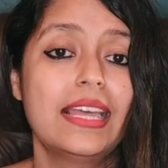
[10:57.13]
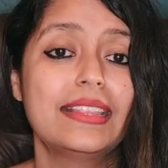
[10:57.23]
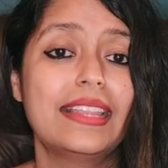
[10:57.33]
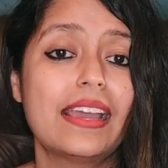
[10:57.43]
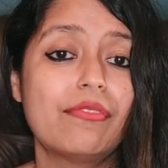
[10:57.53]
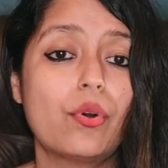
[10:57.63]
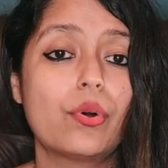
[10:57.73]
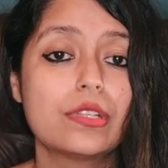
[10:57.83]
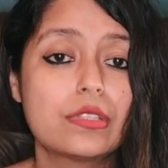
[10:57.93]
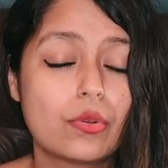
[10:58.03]
They have
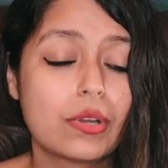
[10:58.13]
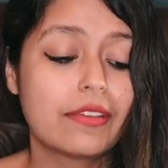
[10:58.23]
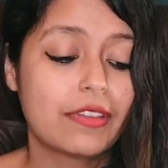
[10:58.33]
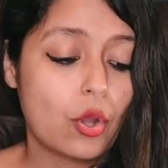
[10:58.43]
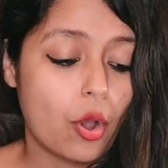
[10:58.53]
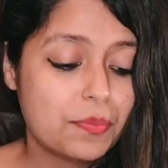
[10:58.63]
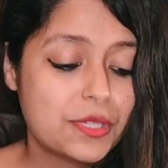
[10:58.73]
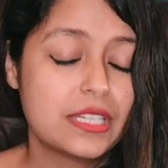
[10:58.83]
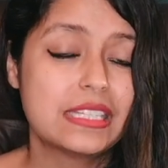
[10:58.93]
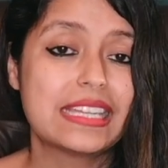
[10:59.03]
also given
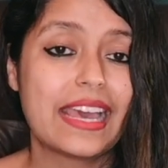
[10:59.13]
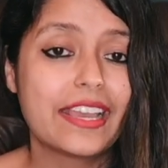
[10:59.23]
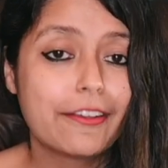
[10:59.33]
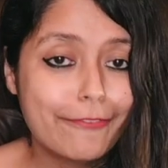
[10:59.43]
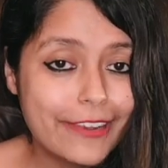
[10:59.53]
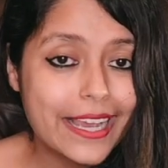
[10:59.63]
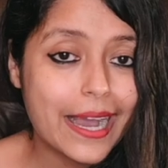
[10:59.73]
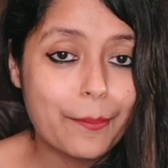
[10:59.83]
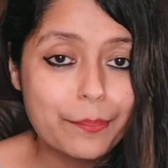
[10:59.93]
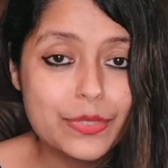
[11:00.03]
options like flick
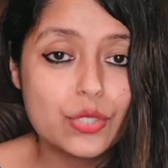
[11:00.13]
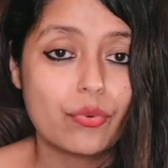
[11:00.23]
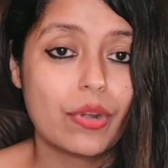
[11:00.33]
up to